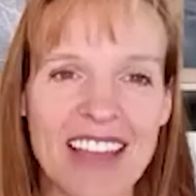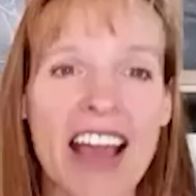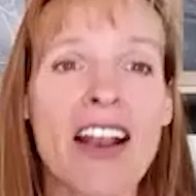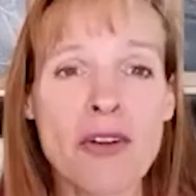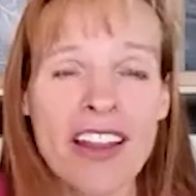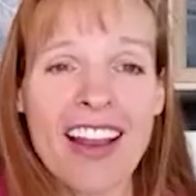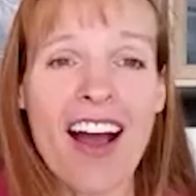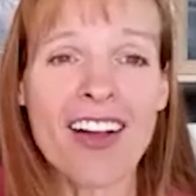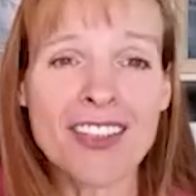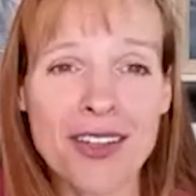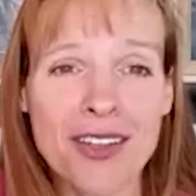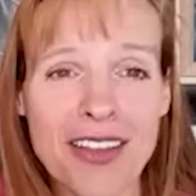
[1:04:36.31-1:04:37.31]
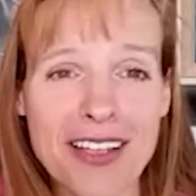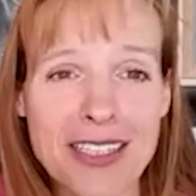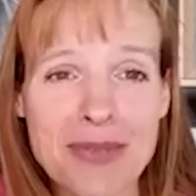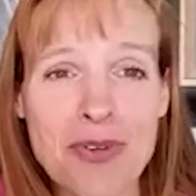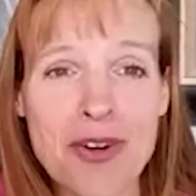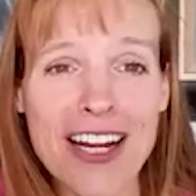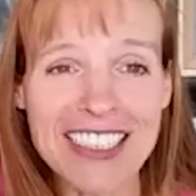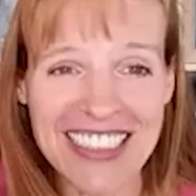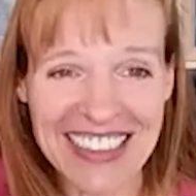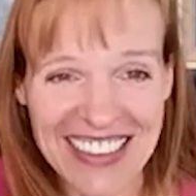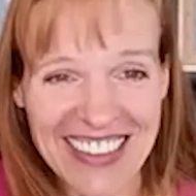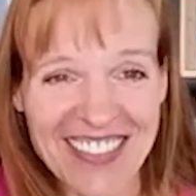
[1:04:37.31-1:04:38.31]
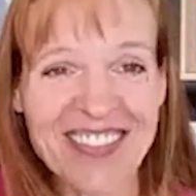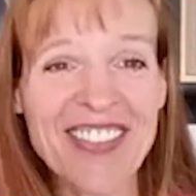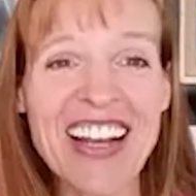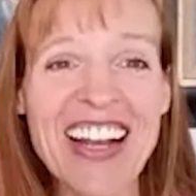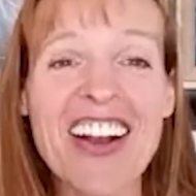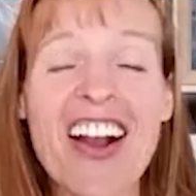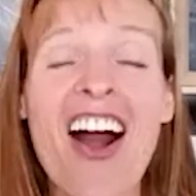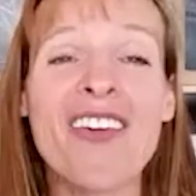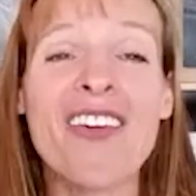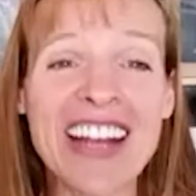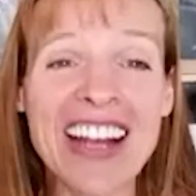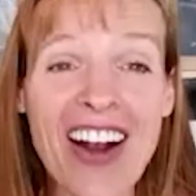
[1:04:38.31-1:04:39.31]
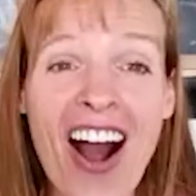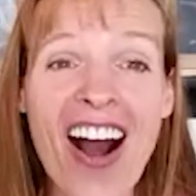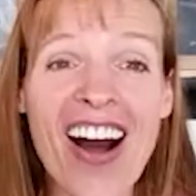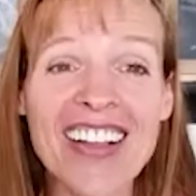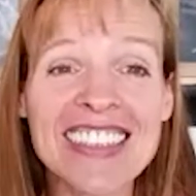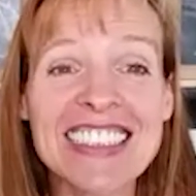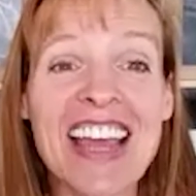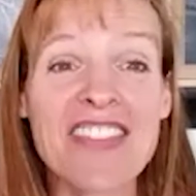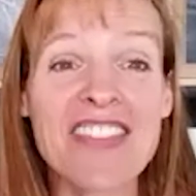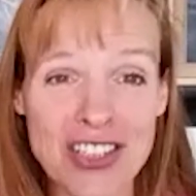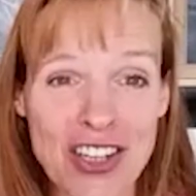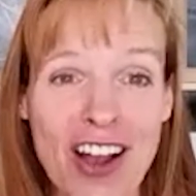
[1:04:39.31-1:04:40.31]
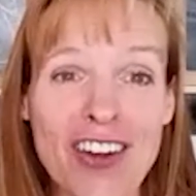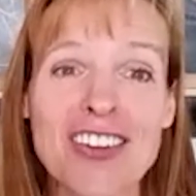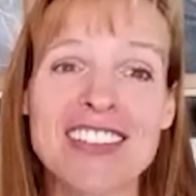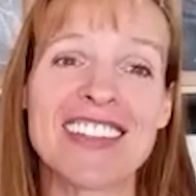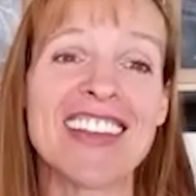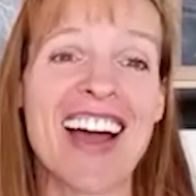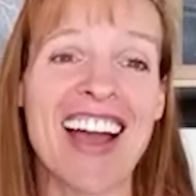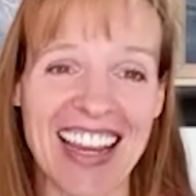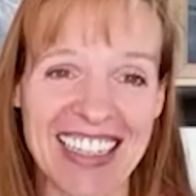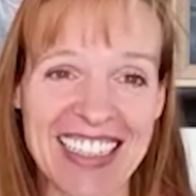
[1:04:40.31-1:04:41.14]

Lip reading: I'll bring in also the inspiration. We need all 7 chakras aligned.